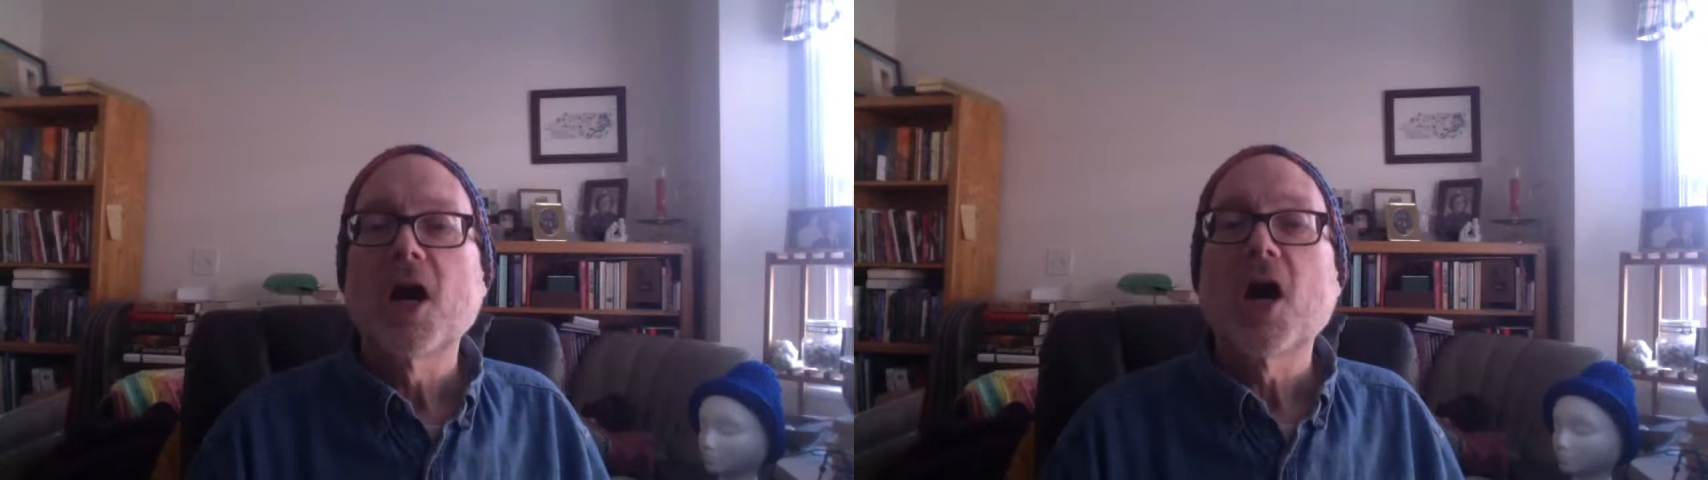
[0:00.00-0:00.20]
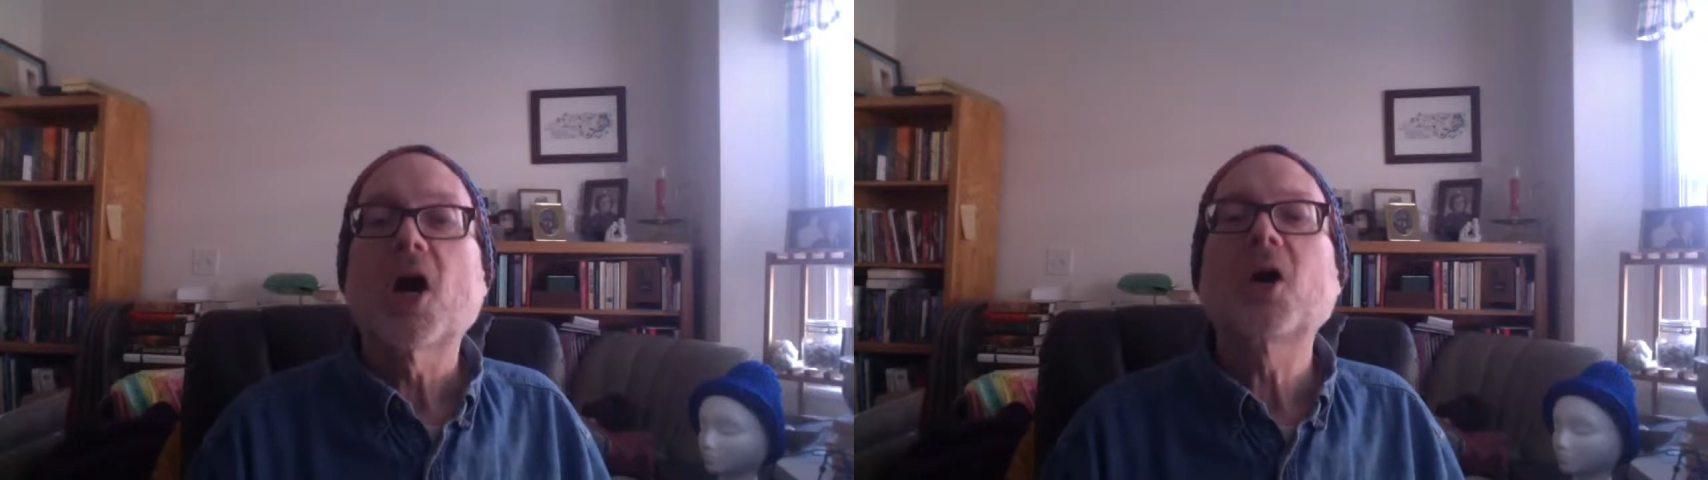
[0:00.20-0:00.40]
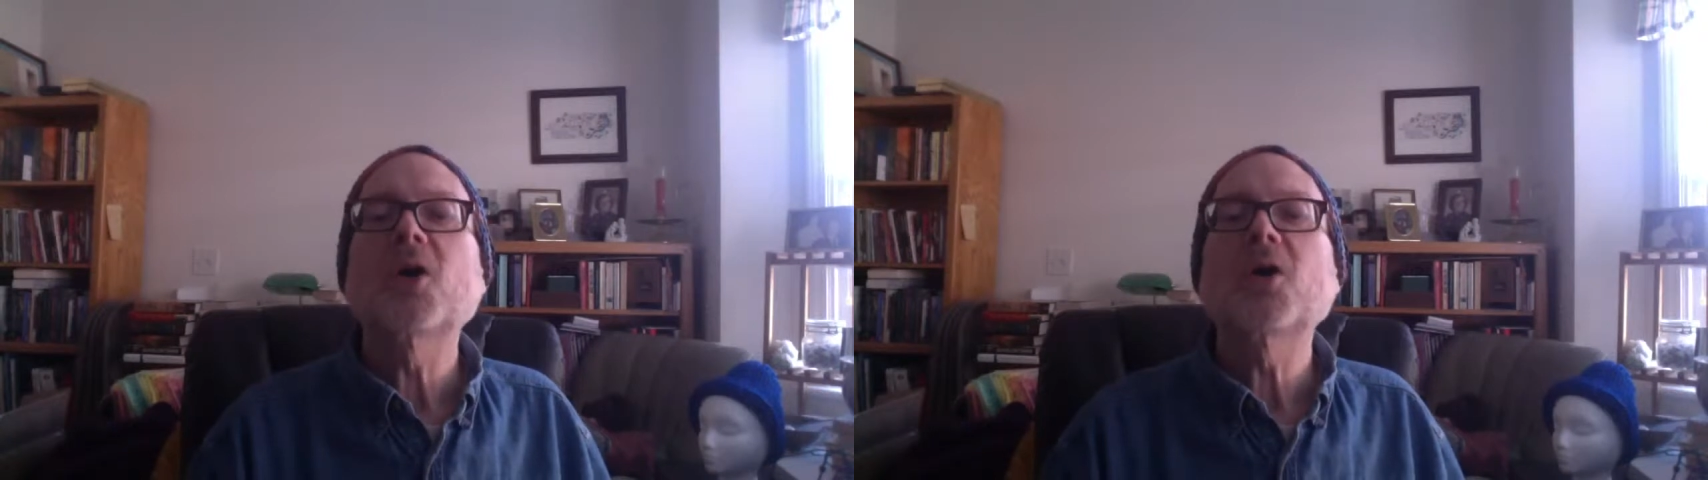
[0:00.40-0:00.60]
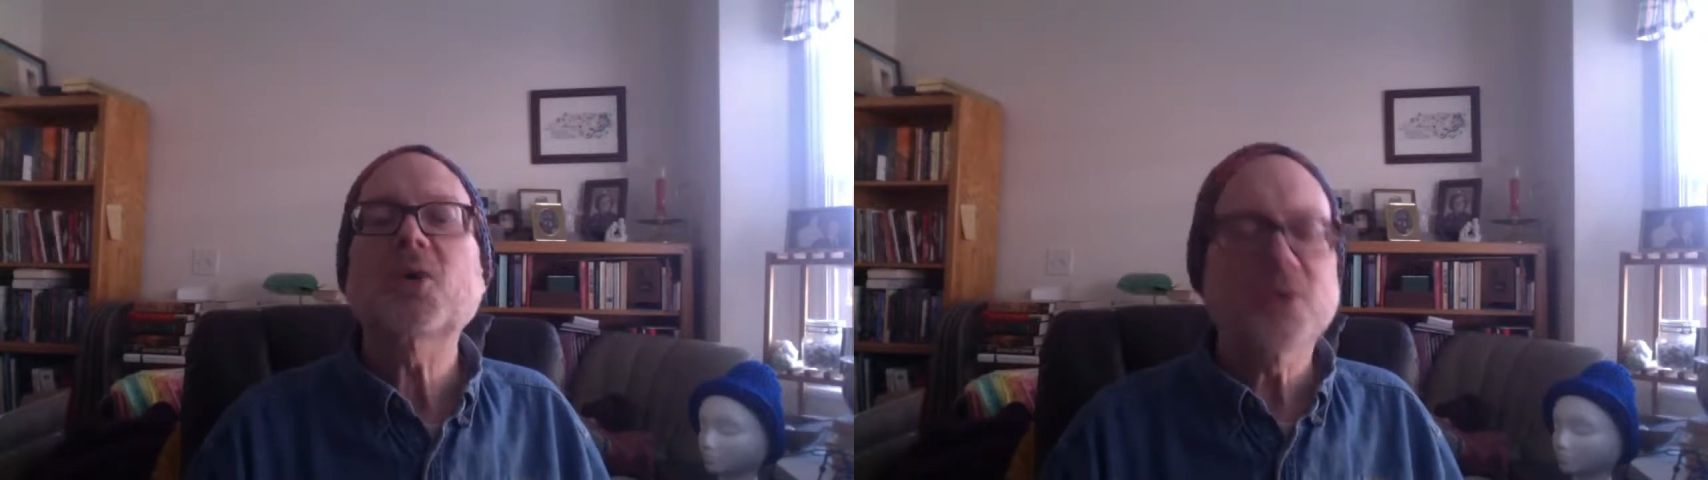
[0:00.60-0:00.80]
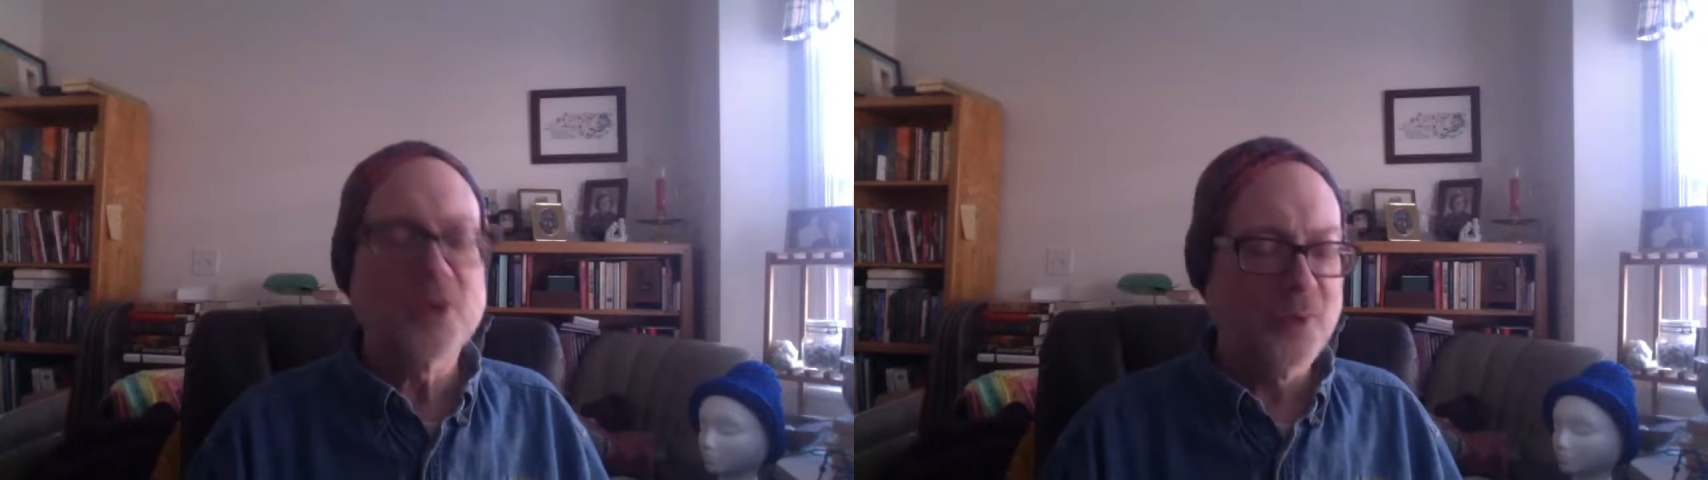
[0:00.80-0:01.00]
oh,
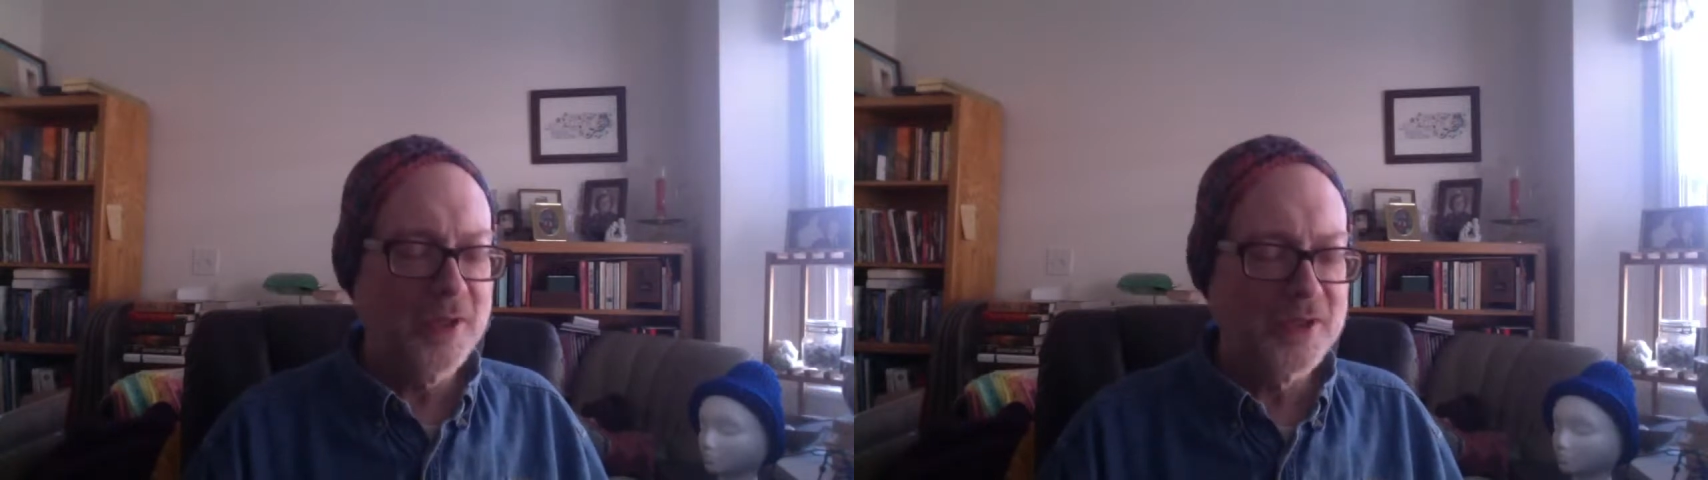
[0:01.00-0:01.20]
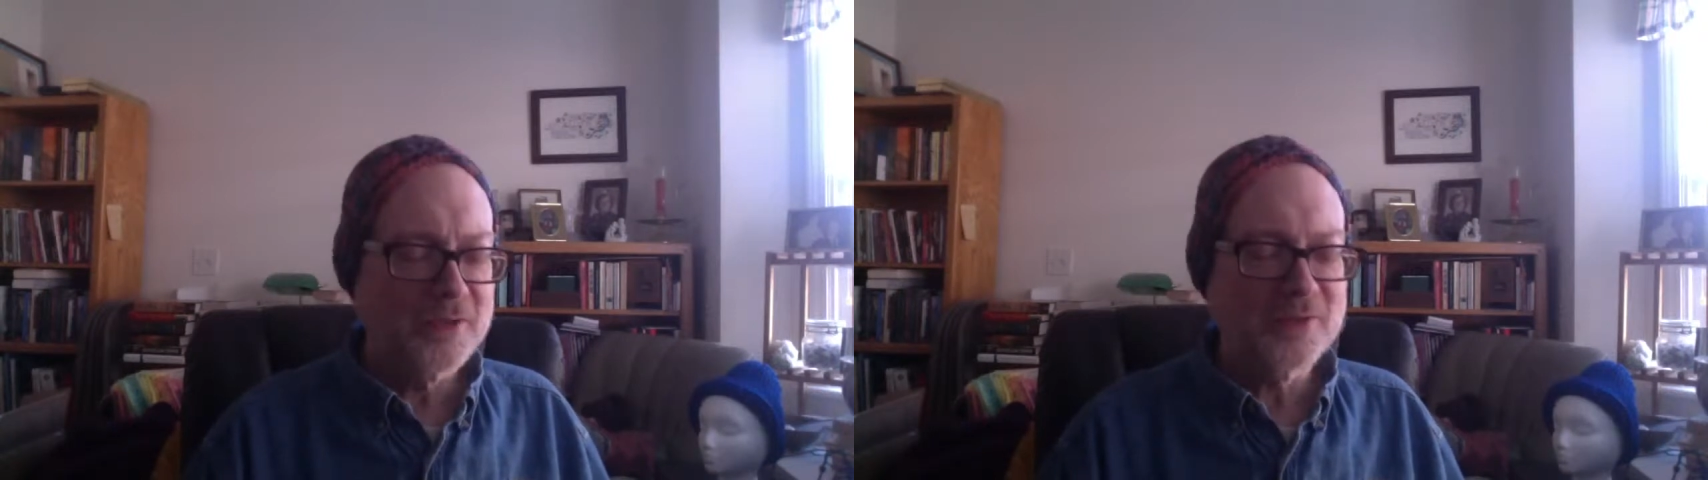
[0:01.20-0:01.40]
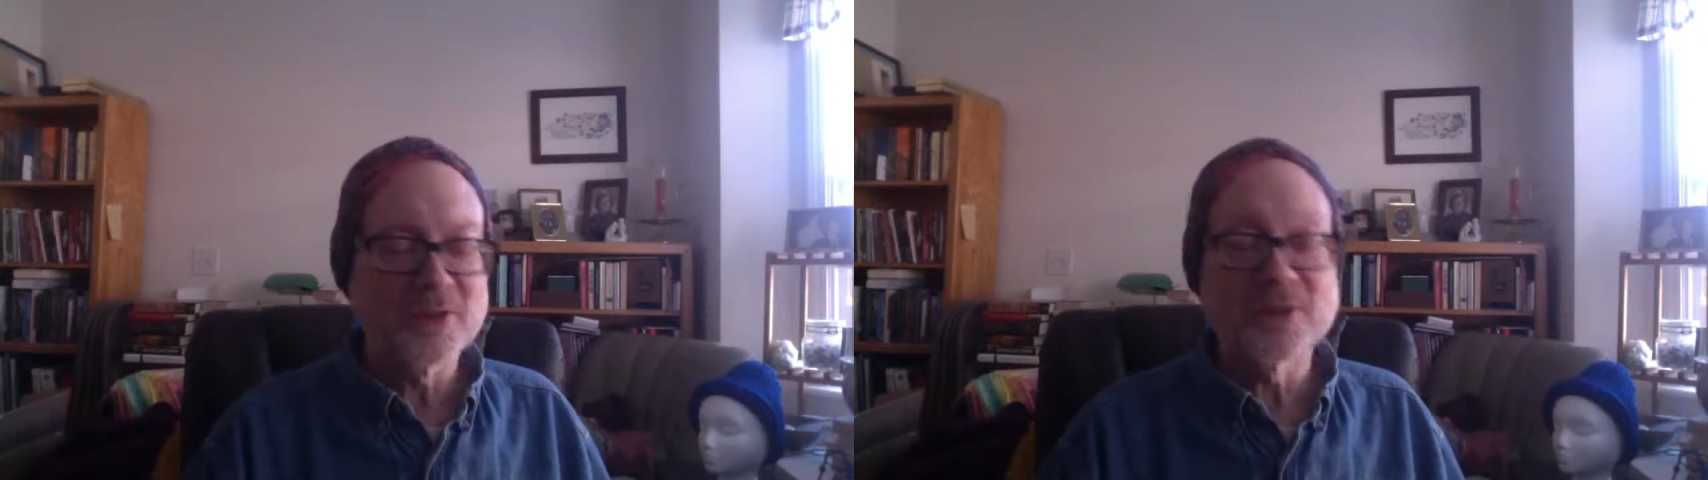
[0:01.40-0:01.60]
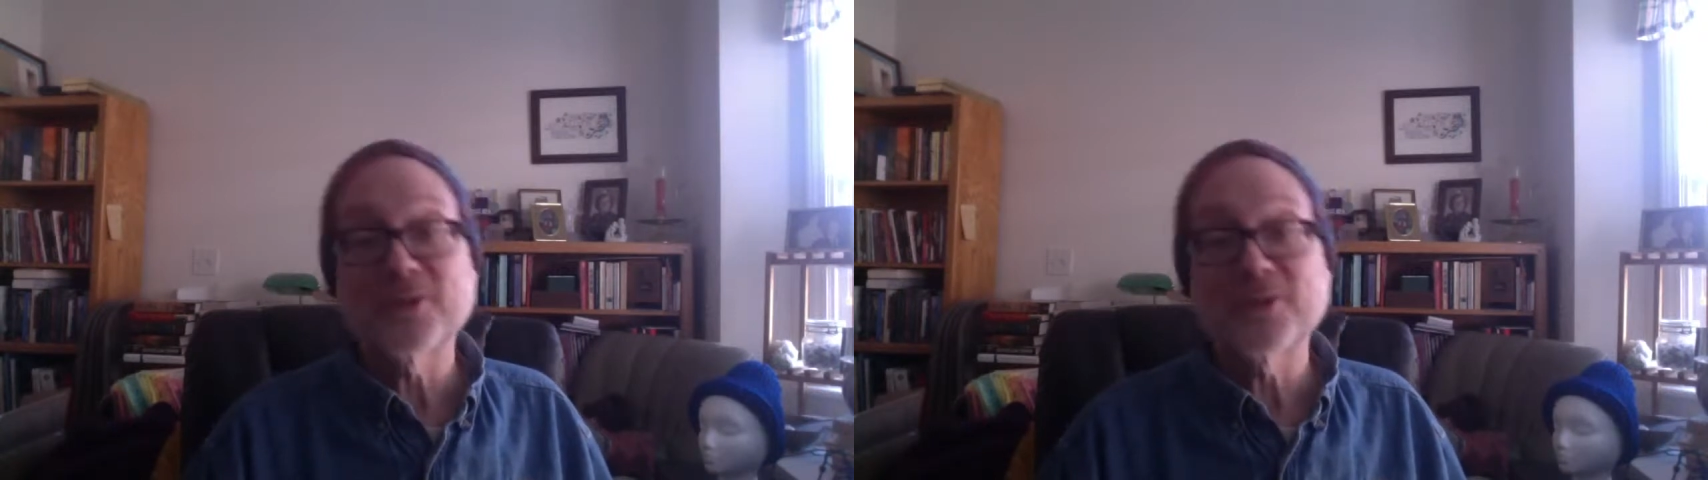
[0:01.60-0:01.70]
you're waiting for your